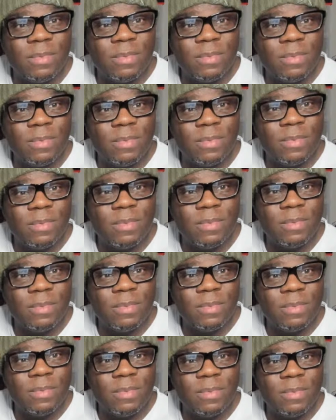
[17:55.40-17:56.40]
All my
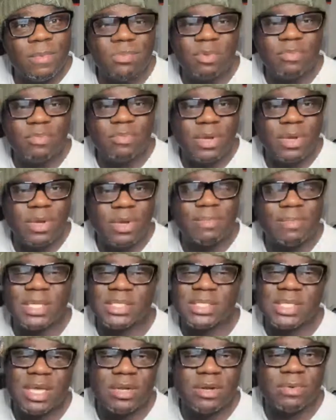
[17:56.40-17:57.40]
sneaker YouTuber peers, I'm
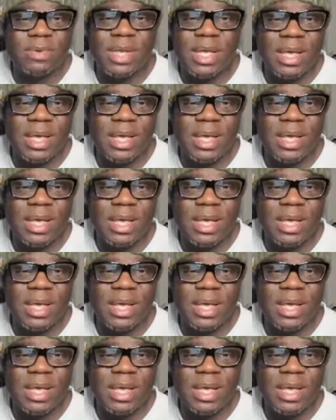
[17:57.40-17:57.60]
not saying their